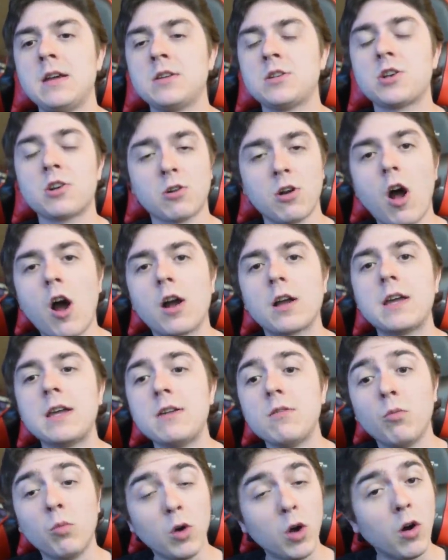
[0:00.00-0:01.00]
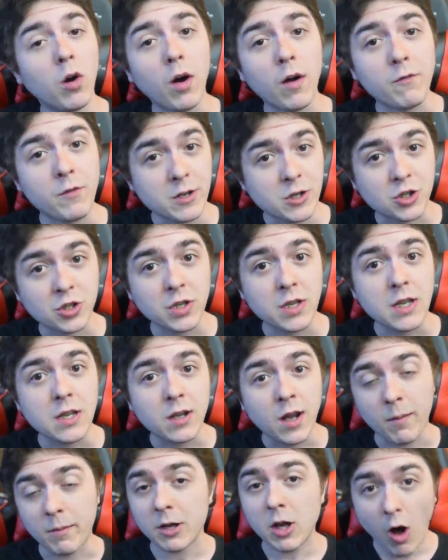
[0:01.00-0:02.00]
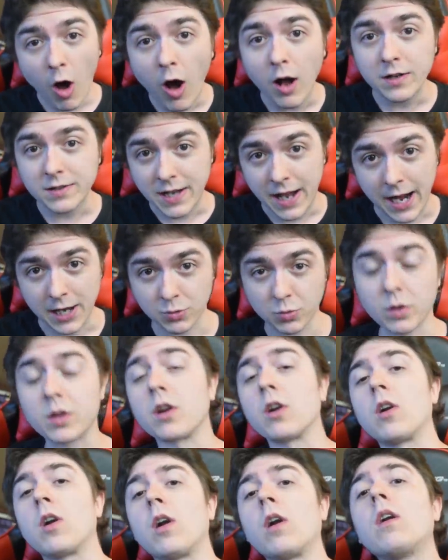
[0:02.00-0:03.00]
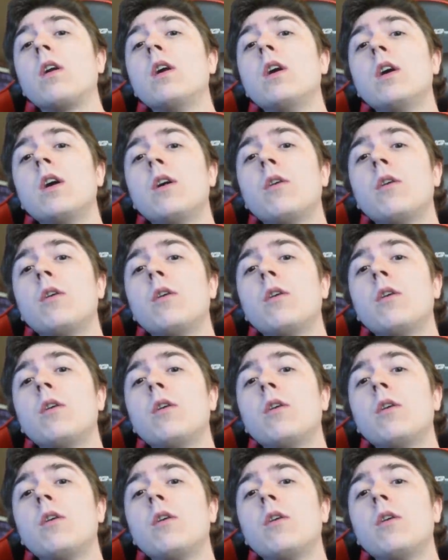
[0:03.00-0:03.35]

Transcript: Shigaraki will eventually come in contact with her,